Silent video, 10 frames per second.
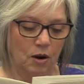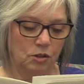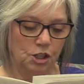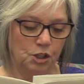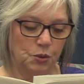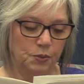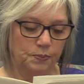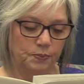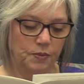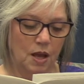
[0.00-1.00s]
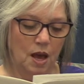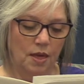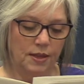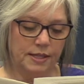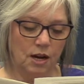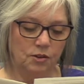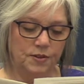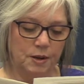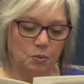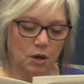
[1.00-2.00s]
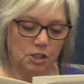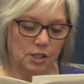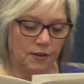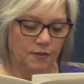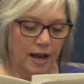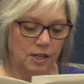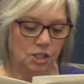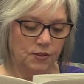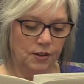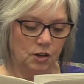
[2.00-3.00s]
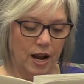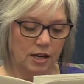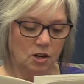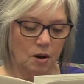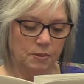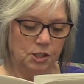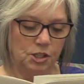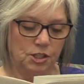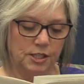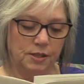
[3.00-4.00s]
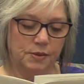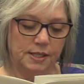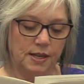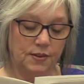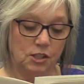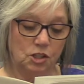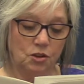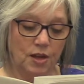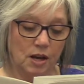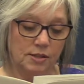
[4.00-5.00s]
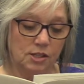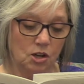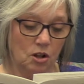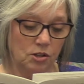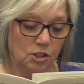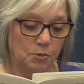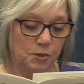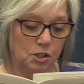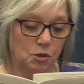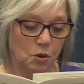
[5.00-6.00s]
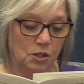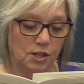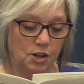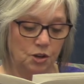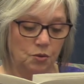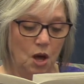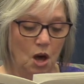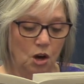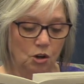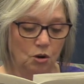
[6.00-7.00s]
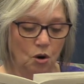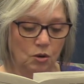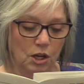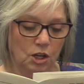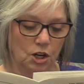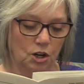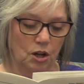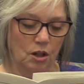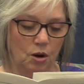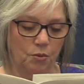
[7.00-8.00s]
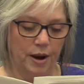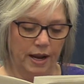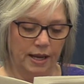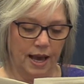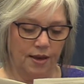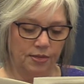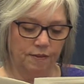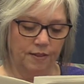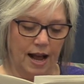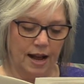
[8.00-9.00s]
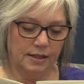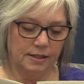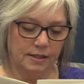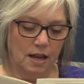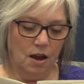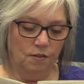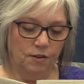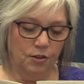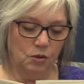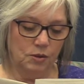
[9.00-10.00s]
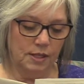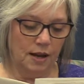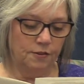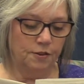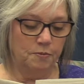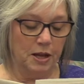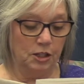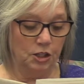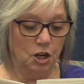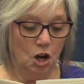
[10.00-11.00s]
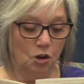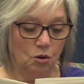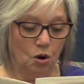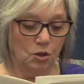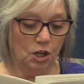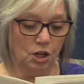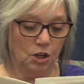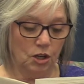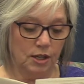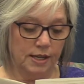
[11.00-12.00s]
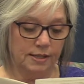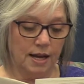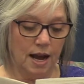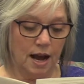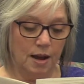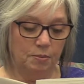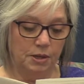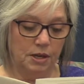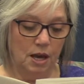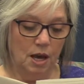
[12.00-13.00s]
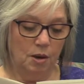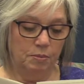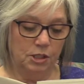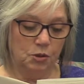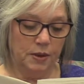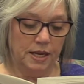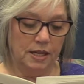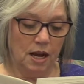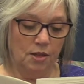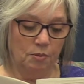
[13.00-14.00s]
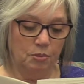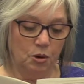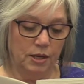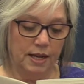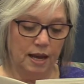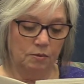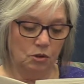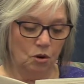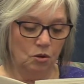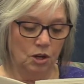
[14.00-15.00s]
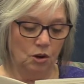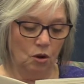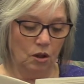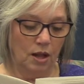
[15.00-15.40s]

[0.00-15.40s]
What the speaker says: 2. The town of Neepawa took advantage of the grant opportunity, receiving $2,000 to put towards a new croquet-curl rink at the Flats. For those unfamiliar, croquet-curl is a hybrid between the board game crokinole